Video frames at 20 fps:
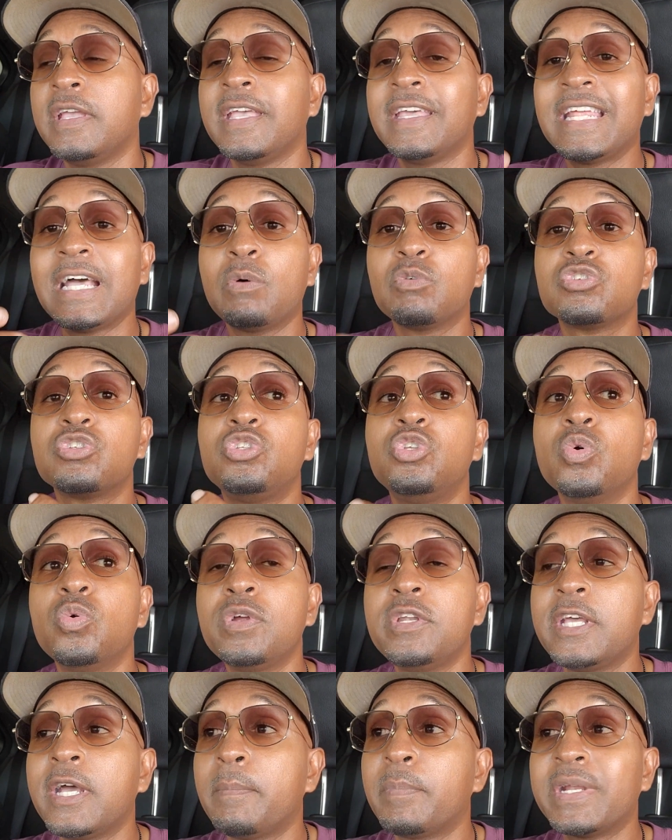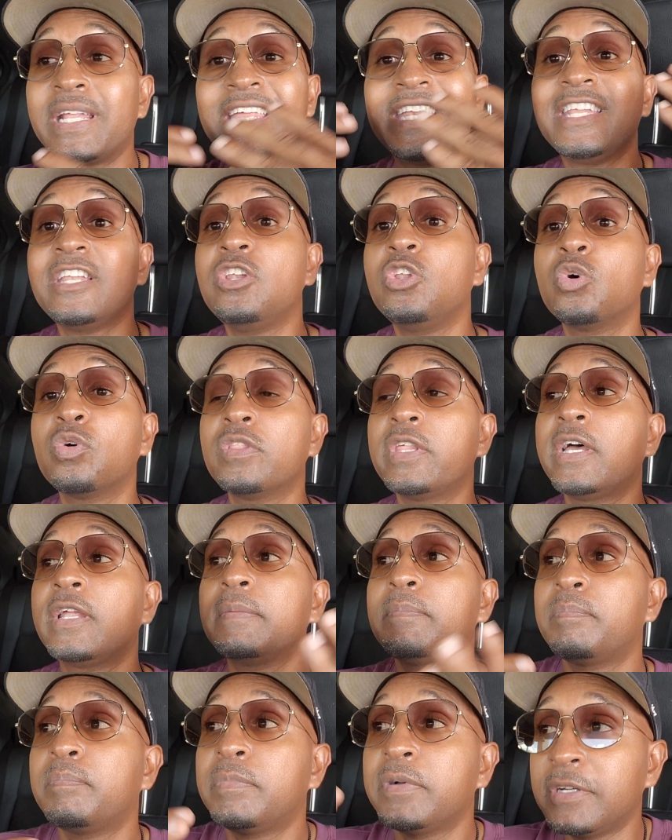And I was doing that, but I didn't know
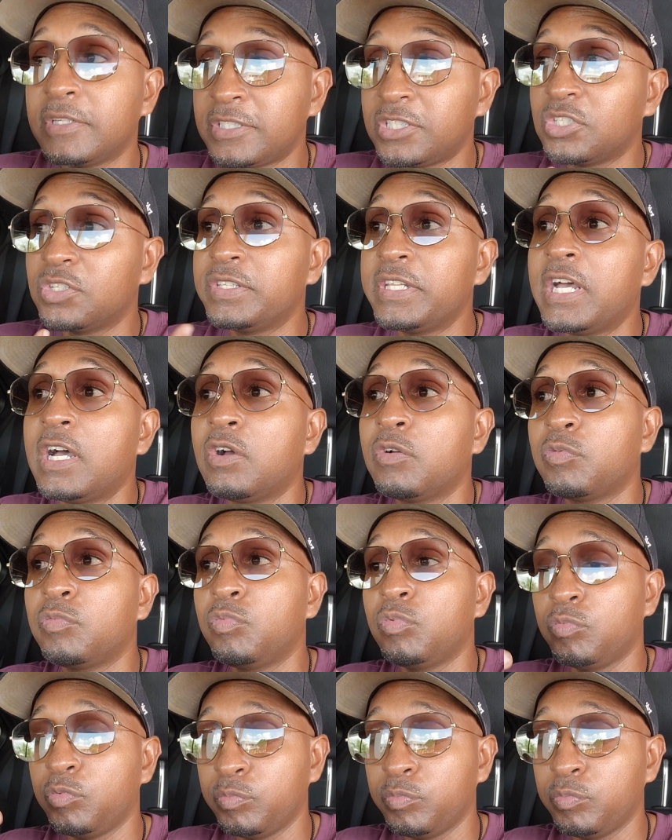that until now